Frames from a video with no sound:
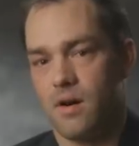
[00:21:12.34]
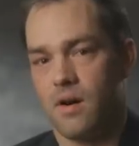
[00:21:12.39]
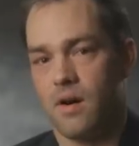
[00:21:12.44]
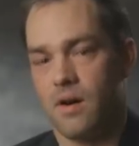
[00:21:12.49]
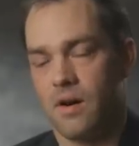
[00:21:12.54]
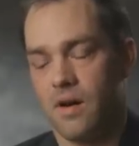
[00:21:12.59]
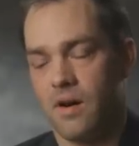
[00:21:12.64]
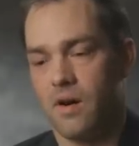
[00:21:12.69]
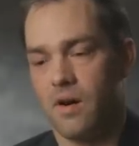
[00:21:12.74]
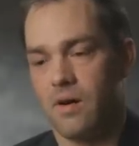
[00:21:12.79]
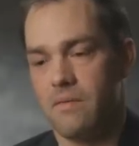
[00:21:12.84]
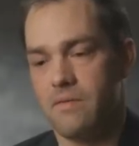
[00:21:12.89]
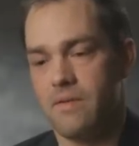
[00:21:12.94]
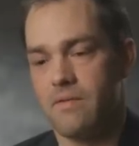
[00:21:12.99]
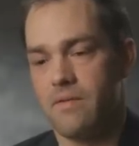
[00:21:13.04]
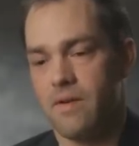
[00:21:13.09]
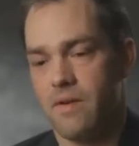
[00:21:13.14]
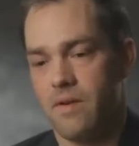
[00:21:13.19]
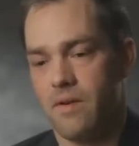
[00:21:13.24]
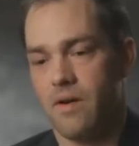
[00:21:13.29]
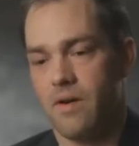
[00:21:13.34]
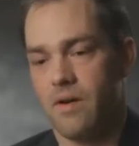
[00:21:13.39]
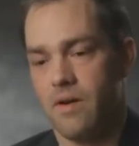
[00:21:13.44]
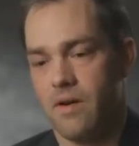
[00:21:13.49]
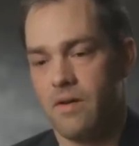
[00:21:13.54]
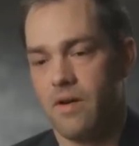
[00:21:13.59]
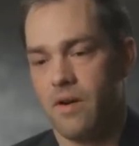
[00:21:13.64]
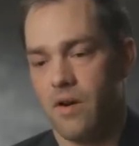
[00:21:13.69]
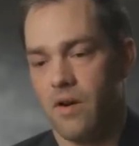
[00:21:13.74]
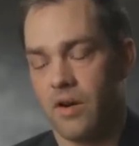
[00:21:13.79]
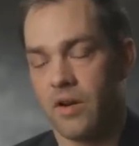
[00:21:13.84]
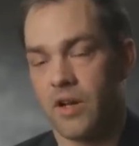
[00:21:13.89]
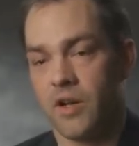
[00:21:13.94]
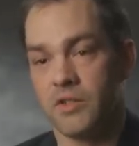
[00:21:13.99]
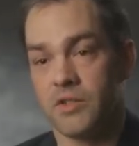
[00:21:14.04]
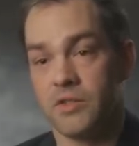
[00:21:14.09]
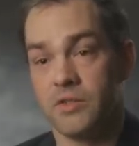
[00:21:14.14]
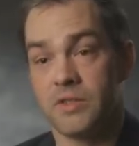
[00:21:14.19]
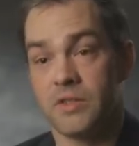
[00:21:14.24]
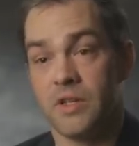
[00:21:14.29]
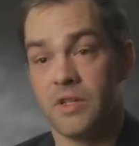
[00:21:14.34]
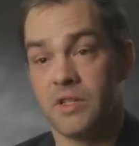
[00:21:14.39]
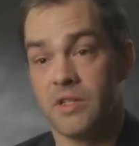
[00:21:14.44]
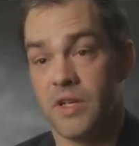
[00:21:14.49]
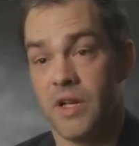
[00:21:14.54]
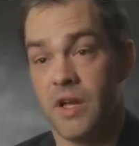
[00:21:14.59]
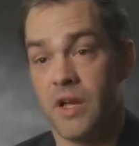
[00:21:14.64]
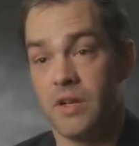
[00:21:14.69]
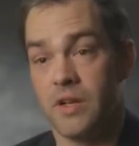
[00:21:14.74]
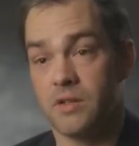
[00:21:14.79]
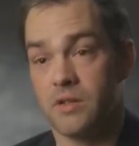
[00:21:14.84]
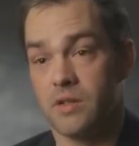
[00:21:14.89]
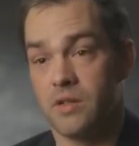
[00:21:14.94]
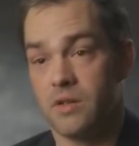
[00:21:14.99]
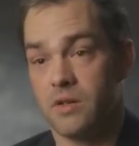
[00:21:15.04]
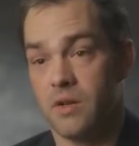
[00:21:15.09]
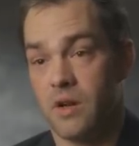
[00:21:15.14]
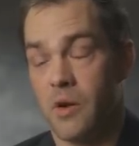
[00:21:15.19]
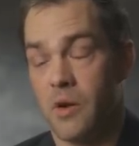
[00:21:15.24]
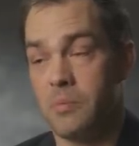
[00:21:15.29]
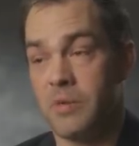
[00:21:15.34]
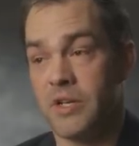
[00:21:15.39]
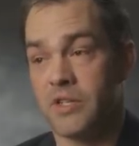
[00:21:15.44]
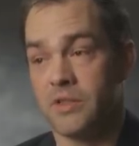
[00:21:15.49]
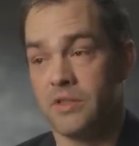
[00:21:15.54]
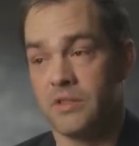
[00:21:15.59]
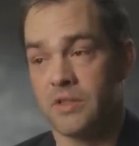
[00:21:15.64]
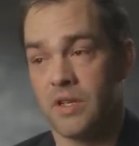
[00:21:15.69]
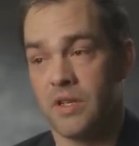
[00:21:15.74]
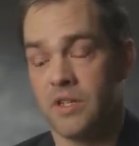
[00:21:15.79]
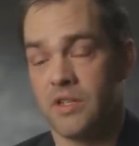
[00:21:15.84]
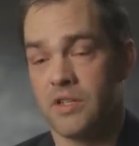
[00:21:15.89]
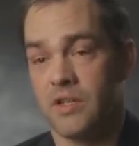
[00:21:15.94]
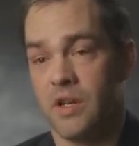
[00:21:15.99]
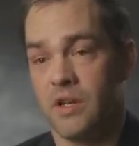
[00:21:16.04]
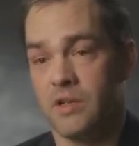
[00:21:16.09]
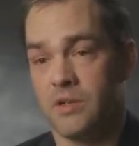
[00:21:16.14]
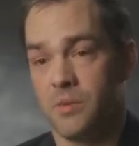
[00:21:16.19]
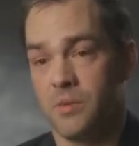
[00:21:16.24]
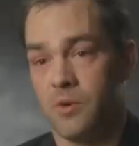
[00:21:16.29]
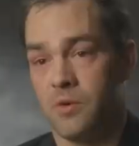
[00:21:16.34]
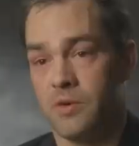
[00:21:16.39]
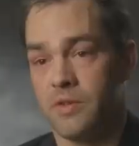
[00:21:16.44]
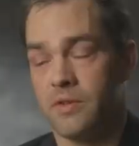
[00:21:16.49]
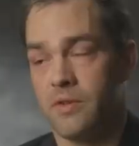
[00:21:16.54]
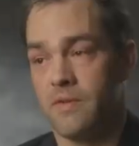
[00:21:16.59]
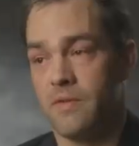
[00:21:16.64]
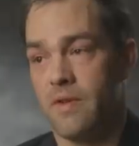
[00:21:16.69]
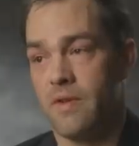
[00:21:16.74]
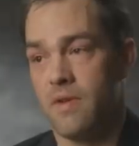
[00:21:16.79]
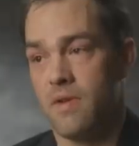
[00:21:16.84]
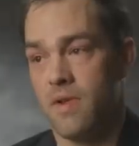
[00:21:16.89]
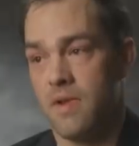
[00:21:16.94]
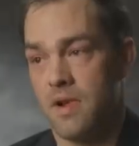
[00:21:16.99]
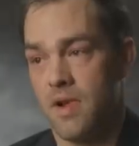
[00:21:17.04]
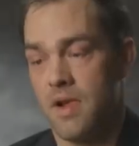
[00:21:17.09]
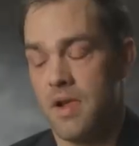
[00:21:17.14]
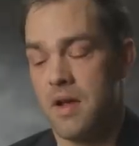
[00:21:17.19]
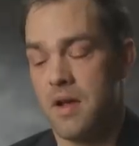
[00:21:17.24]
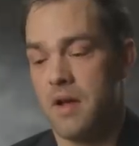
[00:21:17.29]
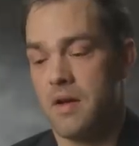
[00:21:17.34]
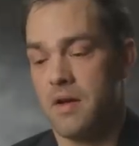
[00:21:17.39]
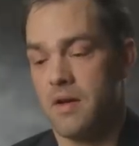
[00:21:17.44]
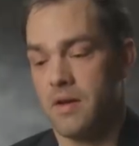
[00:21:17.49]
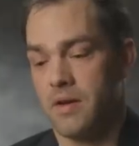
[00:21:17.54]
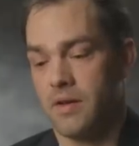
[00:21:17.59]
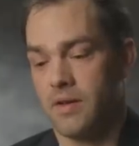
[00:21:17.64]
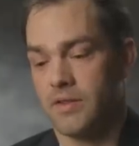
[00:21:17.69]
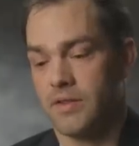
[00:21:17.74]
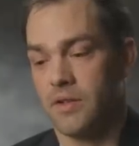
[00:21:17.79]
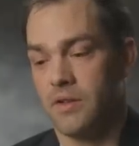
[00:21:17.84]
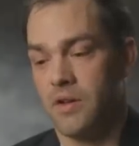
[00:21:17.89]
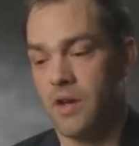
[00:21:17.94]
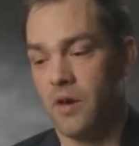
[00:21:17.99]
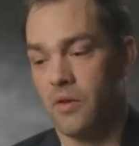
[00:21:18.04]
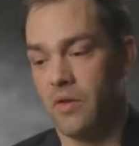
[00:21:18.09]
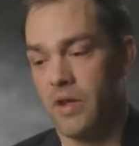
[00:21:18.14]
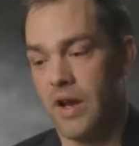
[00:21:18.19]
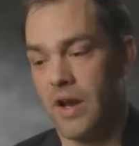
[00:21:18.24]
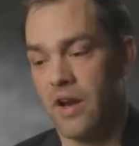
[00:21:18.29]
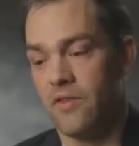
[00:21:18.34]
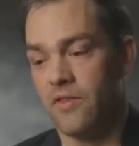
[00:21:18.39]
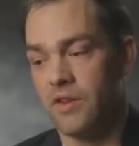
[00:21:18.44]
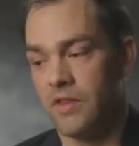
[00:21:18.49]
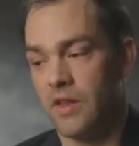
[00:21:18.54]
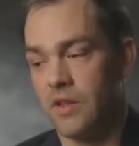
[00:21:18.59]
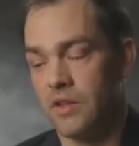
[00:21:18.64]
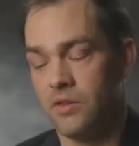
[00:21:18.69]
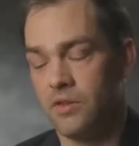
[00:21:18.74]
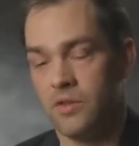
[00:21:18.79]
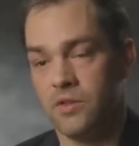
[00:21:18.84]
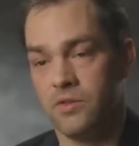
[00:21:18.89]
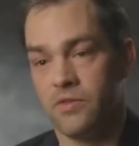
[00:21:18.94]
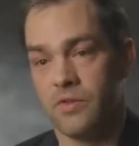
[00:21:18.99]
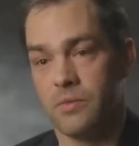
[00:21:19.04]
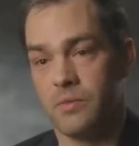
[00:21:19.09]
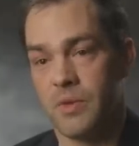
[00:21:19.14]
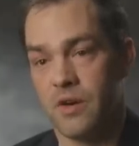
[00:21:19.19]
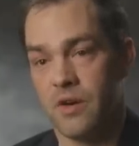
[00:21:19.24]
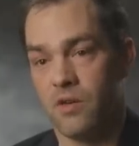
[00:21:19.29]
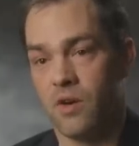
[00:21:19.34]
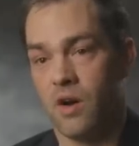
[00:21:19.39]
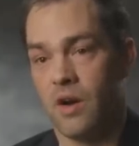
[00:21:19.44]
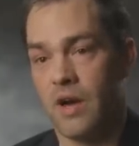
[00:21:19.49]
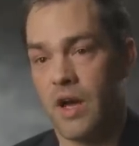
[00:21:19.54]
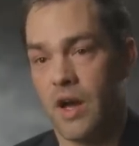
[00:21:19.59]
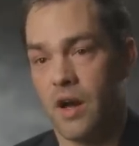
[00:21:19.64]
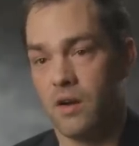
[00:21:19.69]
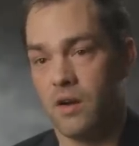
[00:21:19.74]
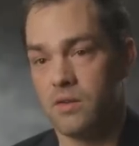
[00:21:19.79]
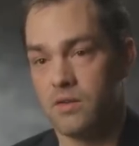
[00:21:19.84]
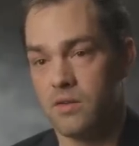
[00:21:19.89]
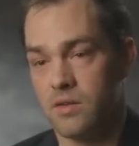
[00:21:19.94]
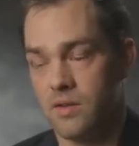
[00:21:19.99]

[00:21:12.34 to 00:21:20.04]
our country's gonna change, and our mission's gonna change, boys. So know that everything you do from here on out,